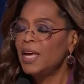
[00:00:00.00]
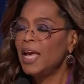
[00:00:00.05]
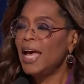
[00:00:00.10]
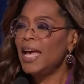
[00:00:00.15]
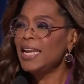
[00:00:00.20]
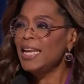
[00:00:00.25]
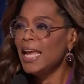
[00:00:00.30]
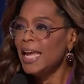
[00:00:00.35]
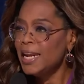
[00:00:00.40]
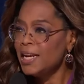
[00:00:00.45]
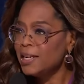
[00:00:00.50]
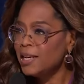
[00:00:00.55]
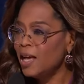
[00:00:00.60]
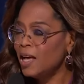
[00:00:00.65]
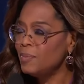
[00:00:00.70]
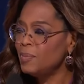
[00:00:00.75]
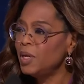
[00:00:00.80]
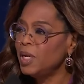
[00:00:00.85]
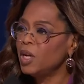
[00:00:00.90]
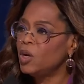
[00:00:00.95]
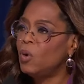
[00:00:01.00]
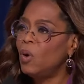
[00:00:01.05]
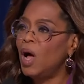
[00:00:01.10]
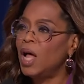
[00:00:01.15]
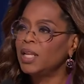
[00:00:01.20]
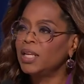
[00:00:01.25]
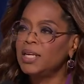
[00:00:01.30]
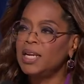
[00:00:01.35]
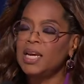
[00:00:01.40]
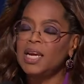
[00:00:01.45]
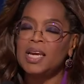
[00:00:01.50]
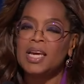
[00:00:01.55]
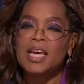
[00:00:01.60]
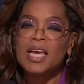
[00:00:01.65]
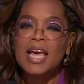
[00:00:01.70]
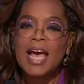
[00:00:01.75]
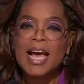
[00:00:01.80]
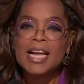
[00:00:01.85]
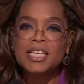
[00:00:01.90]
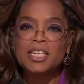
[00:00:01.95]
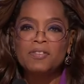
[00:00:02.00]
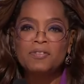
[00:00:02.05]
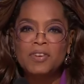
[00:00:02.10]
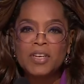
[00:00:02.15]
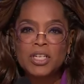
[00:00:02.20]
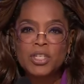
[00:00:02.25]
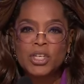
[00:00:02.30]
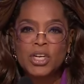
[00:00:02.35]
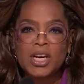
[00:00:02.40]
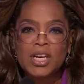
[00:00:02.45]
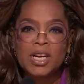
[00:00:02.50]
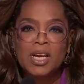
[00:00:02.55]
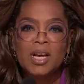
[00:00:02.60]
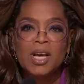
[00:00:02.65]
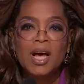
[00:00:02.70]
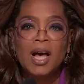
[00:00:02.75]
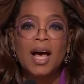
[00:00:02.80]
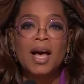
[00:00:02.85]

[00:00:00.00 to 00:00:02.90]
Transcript: and income inequality and division.